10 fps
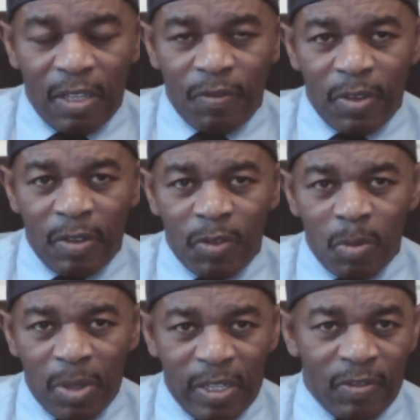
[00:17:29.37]
if you
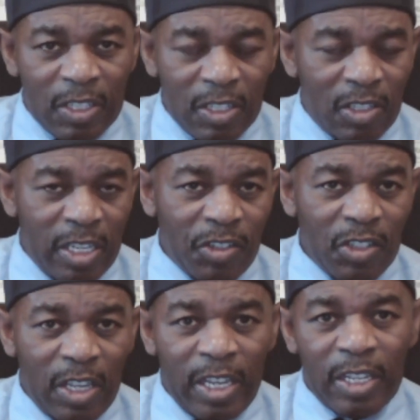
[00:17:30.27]
believe that this nation
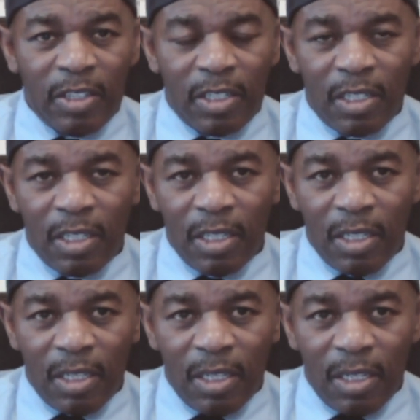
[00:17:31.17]
has
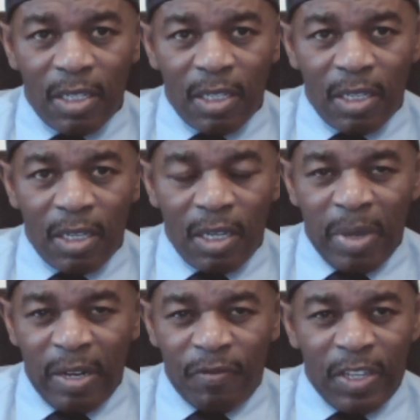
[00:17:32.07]
a
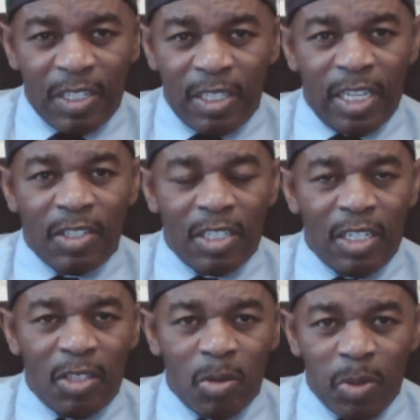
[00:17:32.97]
manifest
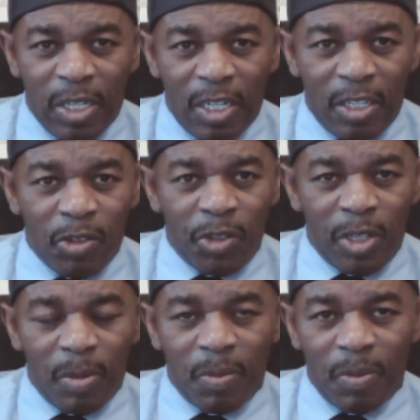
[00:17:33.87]
destiny to be a
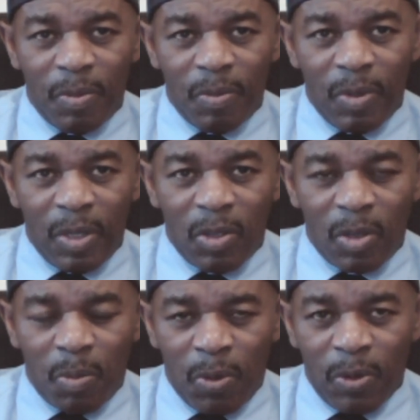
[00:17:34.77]
leadership and a
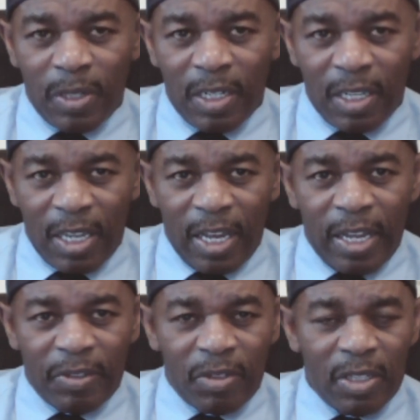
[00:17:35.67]
support and a
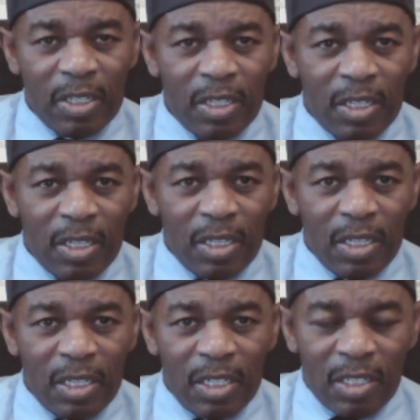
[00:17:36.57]
guide,
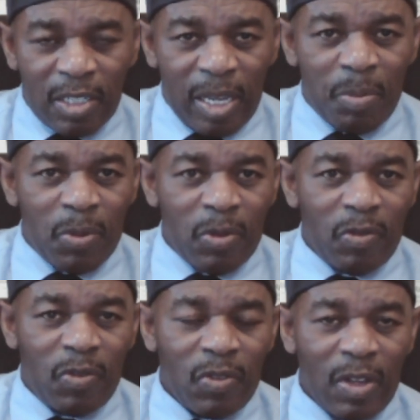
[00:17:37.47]
an example
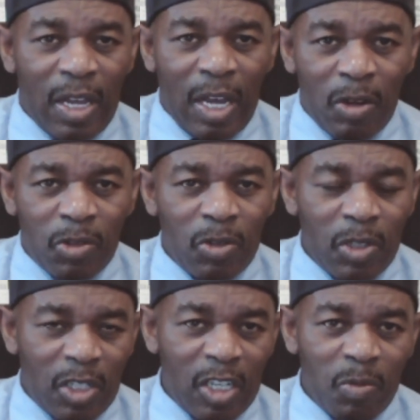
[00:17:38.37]
of how to
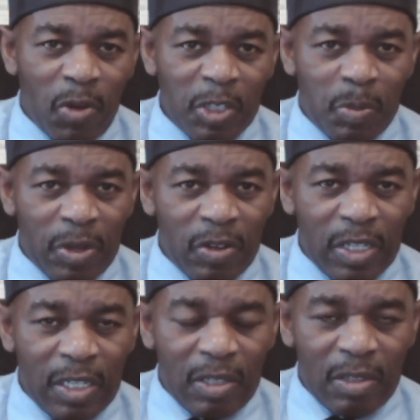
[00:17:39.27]
achieve
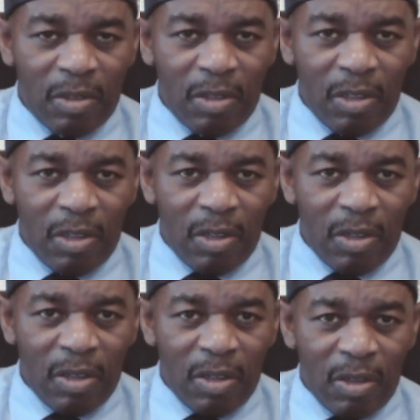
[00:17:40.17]
prosperity
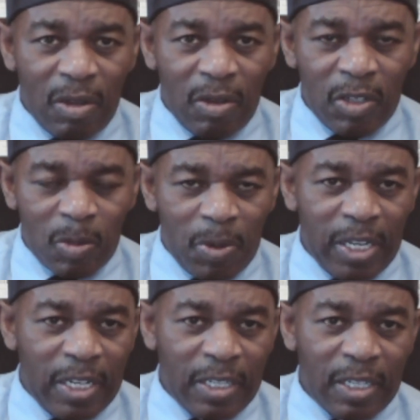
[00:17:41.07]
on this planet,